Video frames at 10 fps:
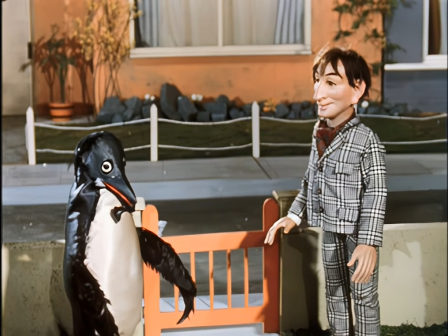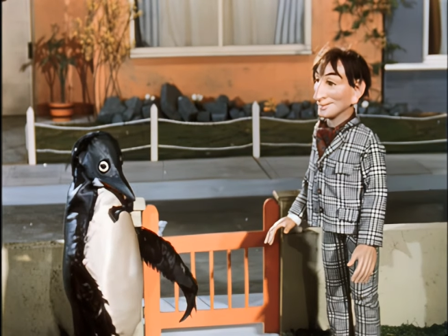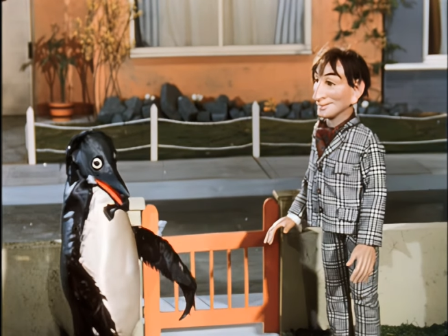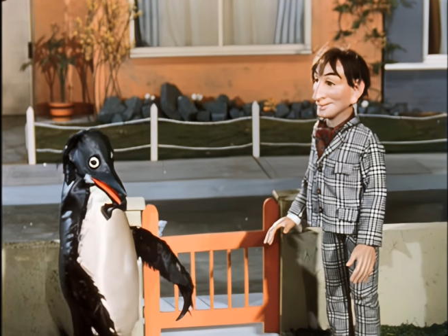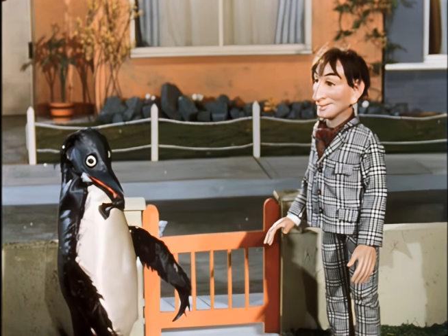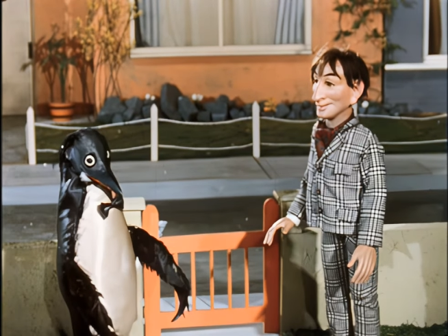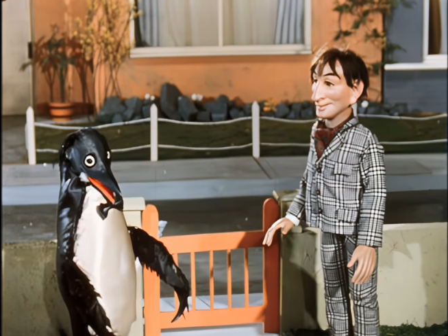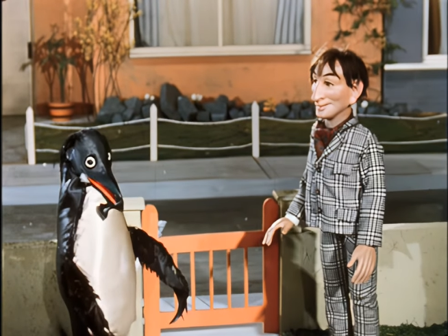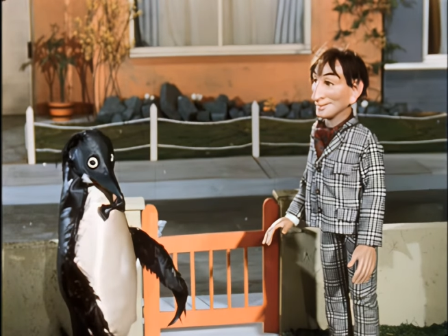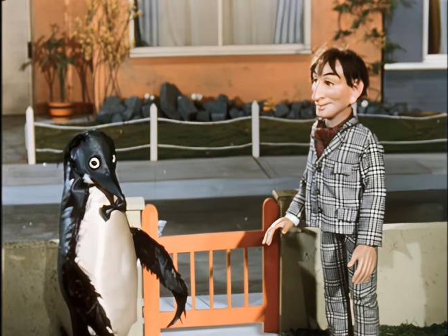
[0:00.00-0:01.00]
I don't
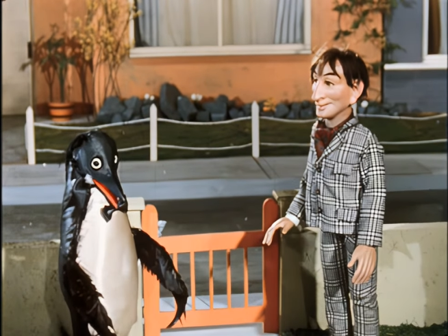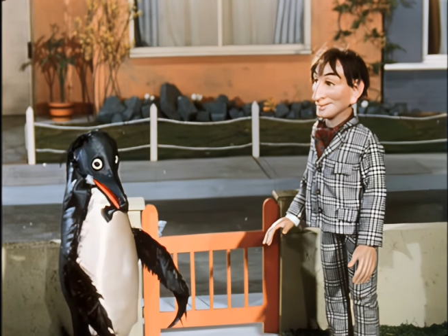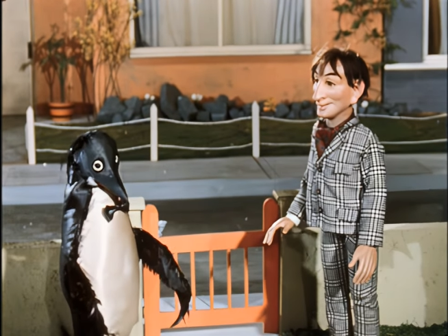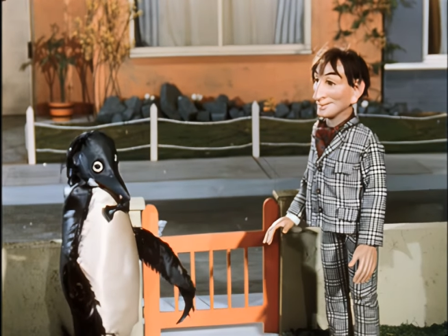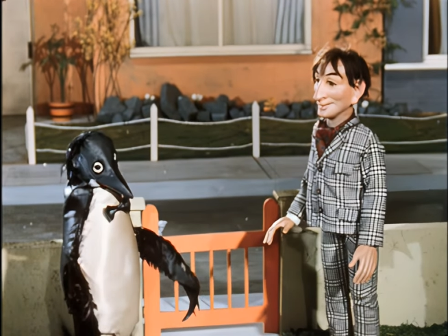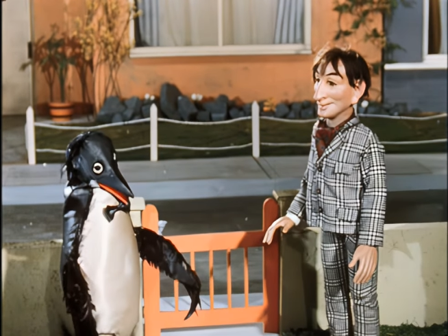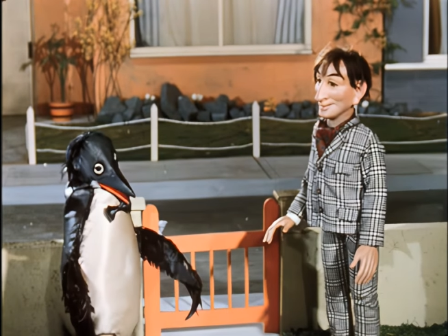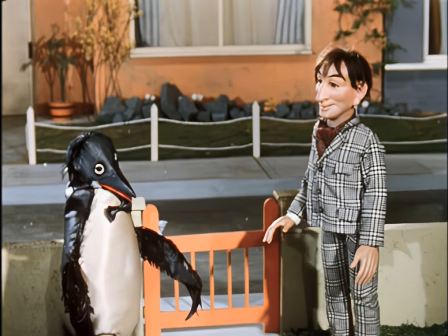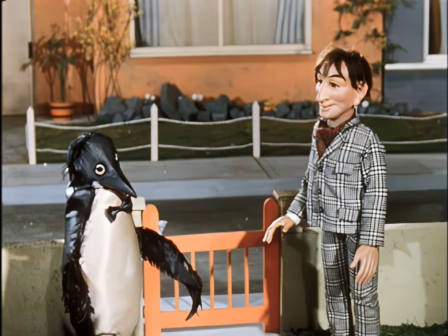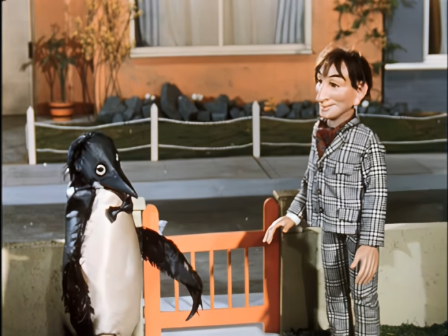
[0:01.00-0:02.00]
like sitting on
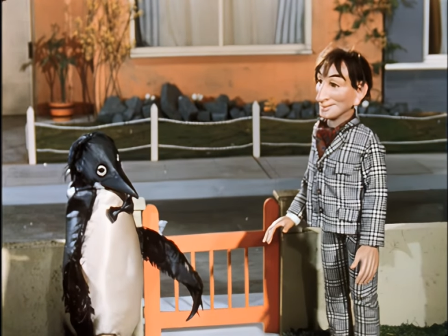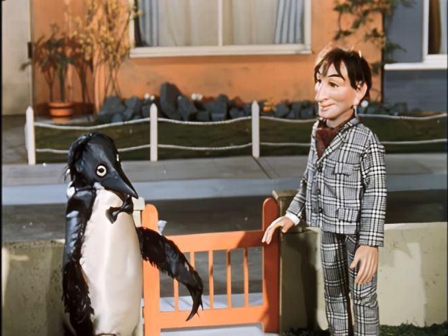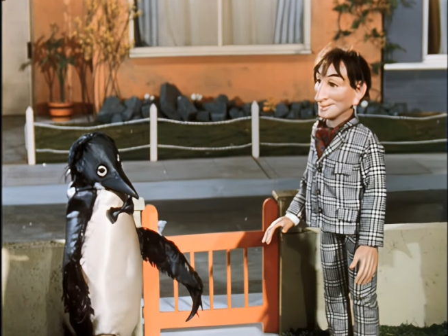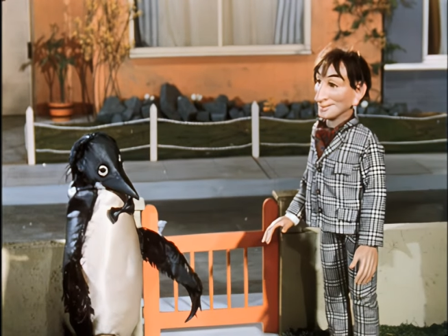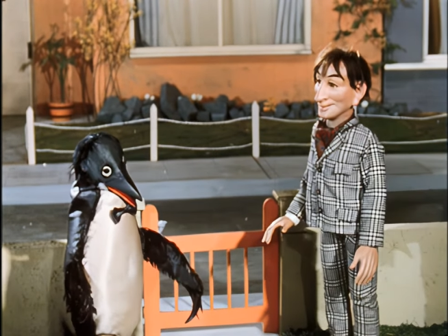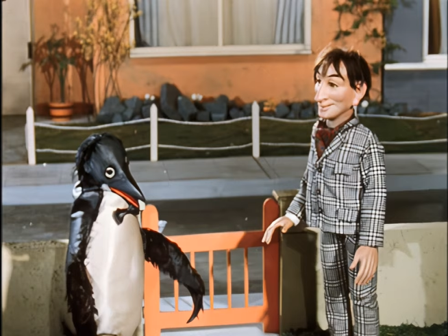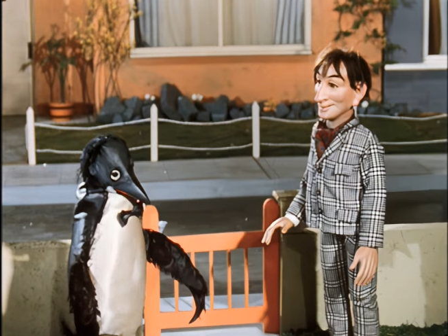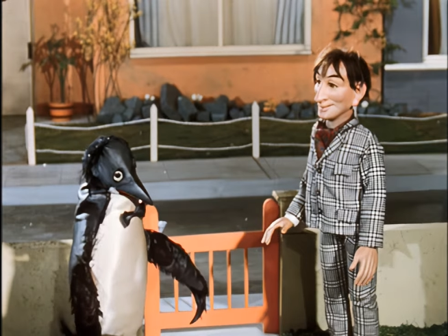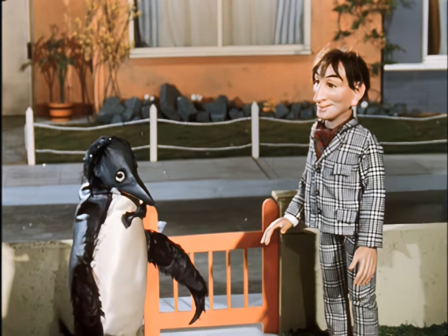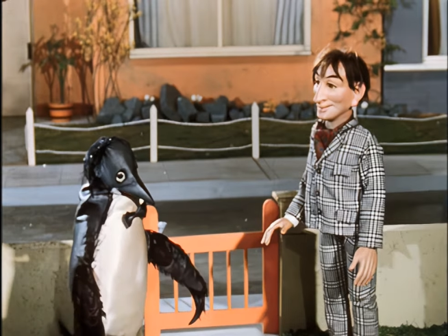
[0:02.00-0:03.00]
the shelf in a
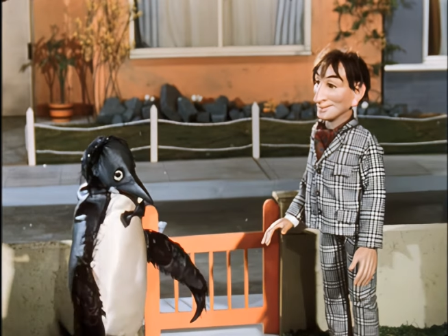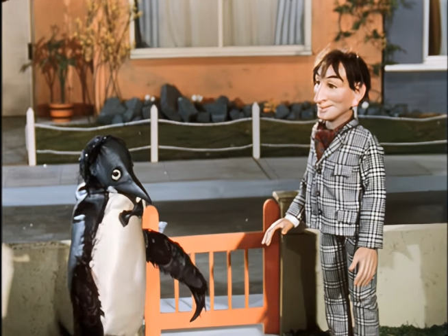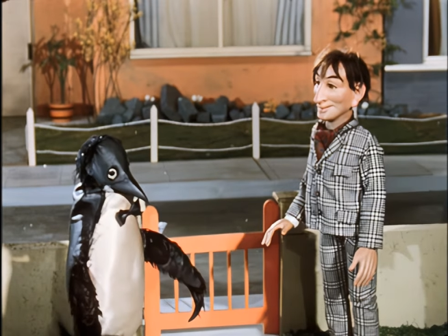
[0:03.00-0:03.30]
shop.